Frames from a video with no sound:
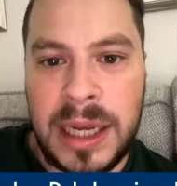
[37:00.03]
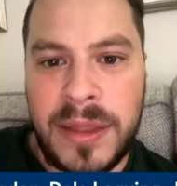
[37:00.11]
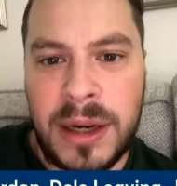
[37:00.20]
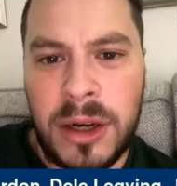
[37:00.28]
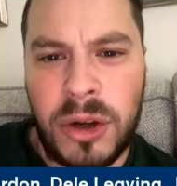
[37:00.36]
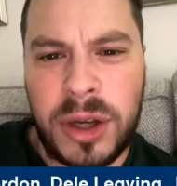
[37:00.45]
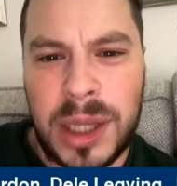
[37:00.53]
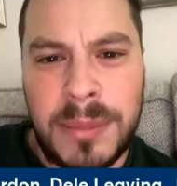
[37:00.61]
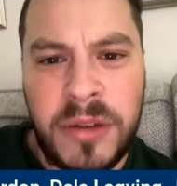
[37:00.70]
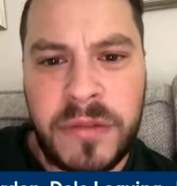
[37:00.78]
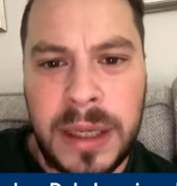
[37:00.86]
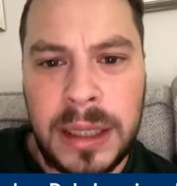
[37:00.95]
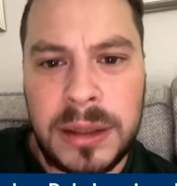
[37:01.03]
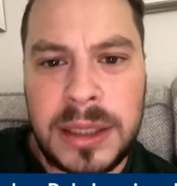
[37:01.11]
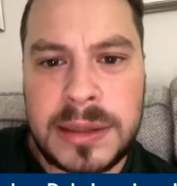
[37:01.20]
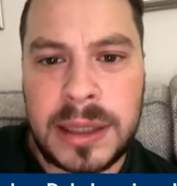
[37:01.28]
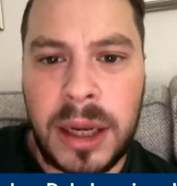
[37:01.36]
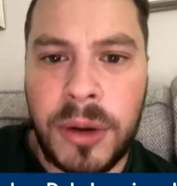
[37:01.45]
And then you look at the midfield,
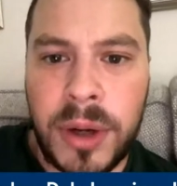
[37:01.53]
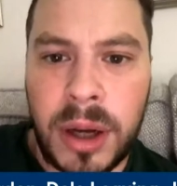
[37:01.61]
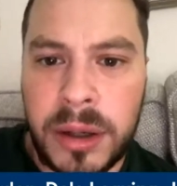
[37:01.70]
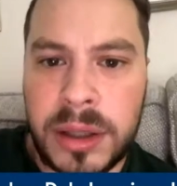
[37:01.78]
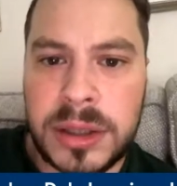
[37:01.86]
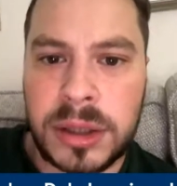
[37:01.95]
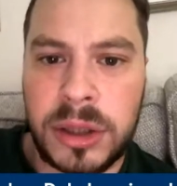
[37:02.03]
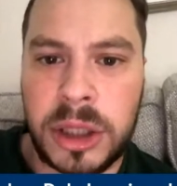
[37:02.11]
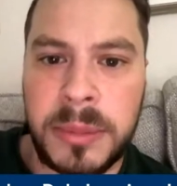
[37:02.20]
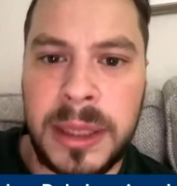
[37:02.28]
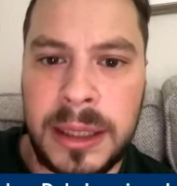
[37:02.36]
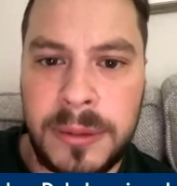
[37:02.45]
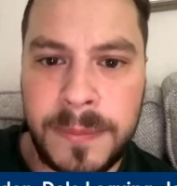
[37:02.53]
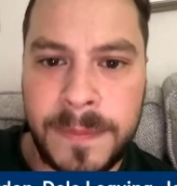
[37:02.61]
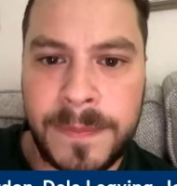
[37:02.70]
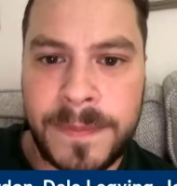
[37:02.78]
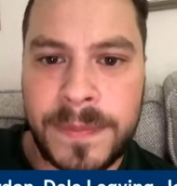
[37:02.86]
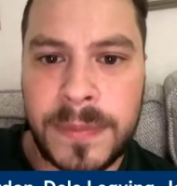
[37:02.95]
you'd say Onana's going to come in.
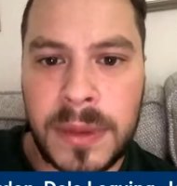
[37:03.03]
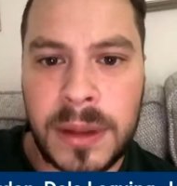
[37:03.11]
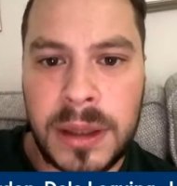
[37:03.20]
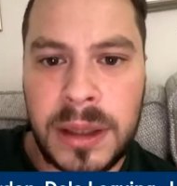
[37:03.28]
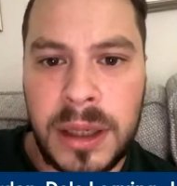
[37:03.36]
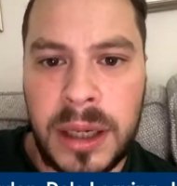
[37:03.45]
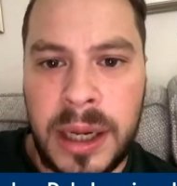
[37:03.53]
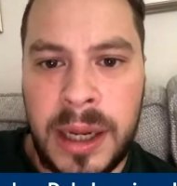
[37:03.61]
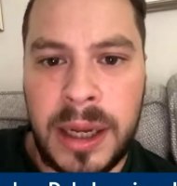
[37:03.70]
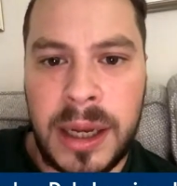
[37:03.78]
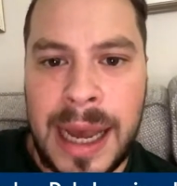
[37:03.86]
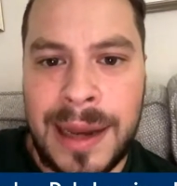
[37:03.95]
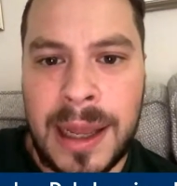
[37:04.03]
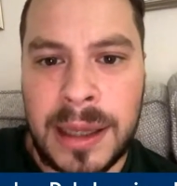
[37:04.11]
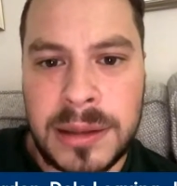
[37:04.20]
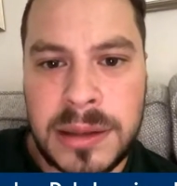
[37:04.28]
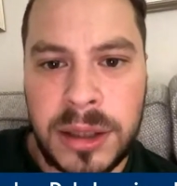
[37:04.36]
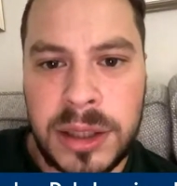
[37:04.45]

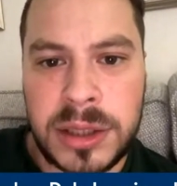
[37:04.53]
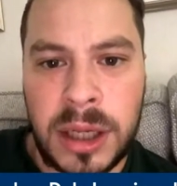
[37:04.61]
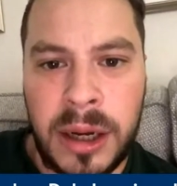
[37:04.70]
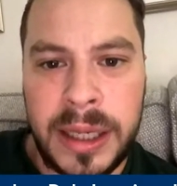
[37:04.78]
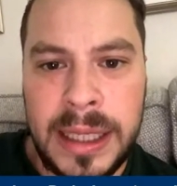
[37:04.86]
Alan's going to start.